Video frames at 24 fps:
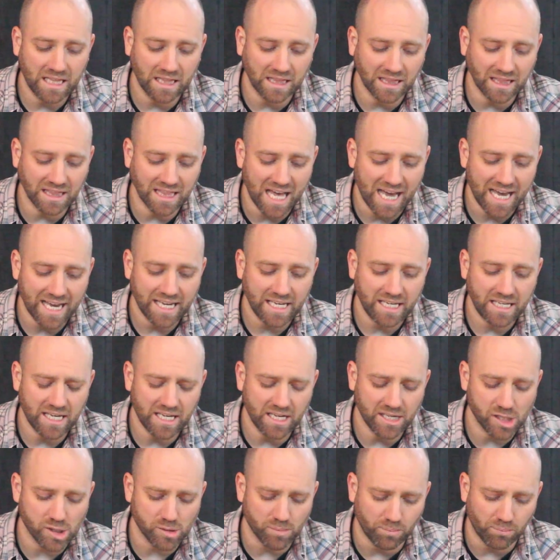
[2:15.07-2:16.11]
like
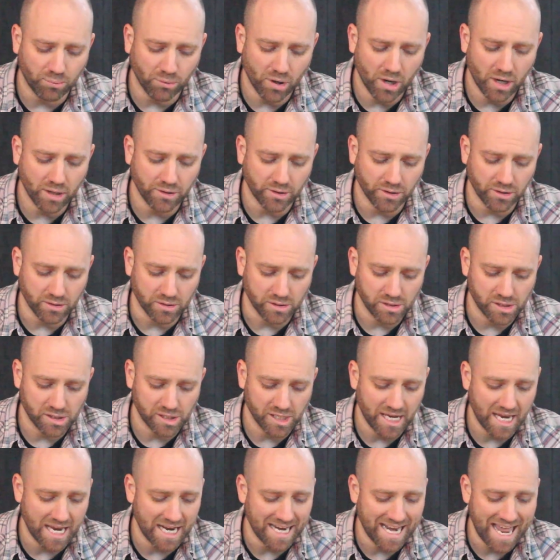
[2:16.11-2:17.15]
His brothers
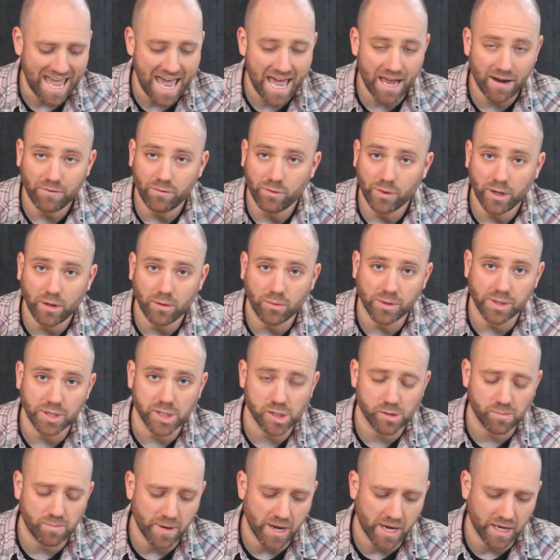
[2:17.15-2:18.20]
in every
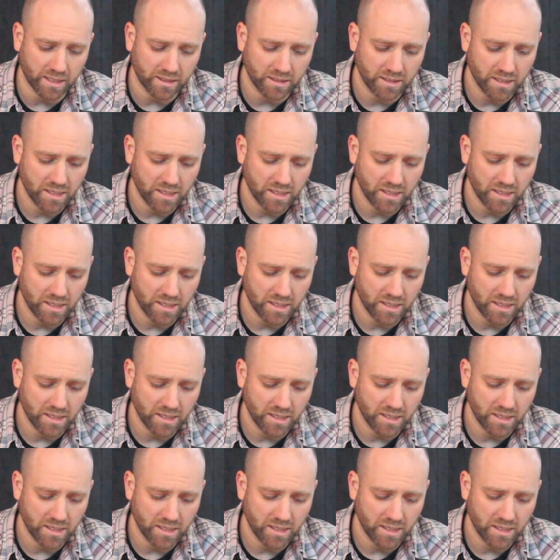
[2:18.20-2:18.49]
respect."